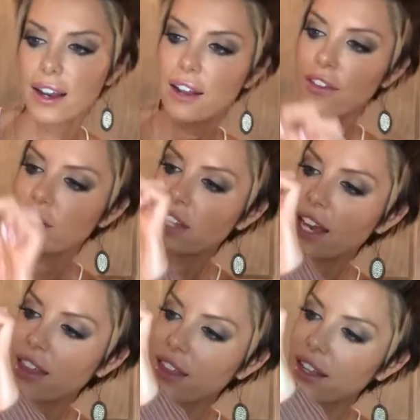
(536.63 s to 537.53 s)
There's like
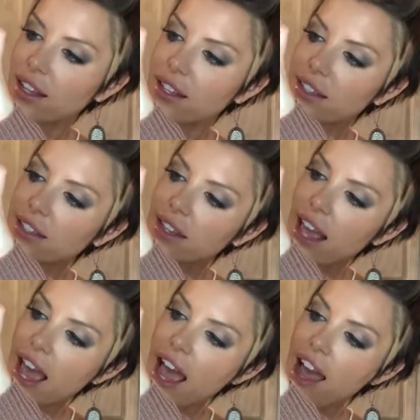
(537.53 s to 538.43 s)
this
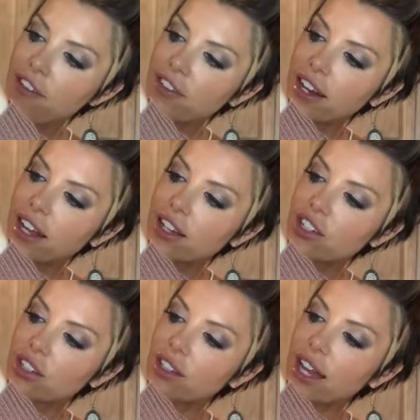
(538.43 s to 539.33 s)
½ inch
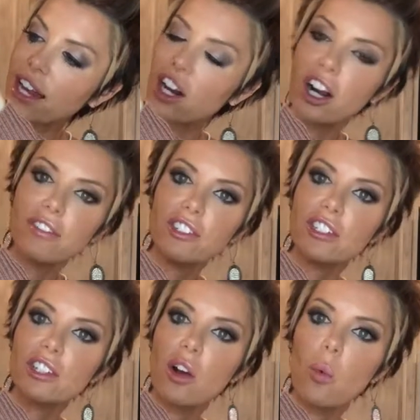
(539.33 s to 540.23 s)
layer of just
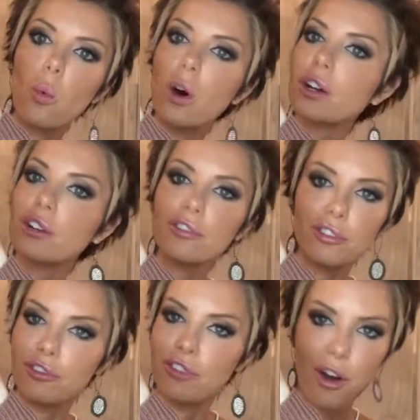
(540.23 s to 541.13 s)
wonderful
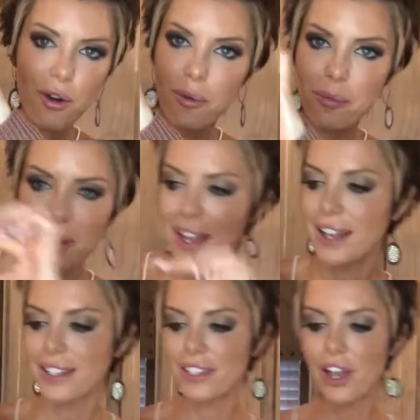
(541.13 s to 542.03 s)
foam.
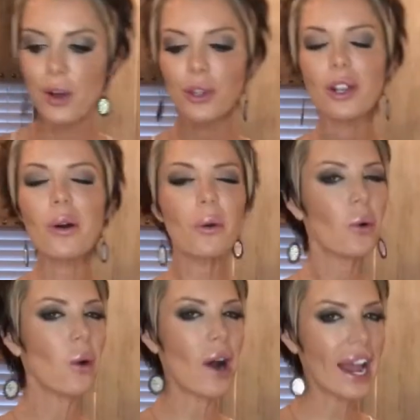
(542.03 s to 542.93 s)
So you don't
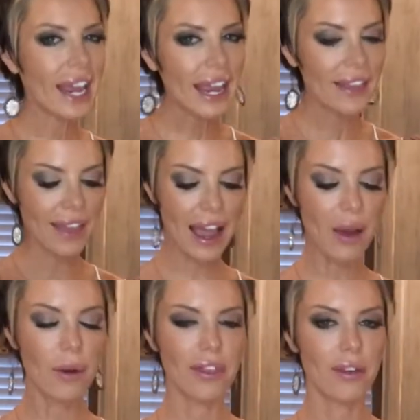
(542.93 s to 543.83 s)
quite get that with a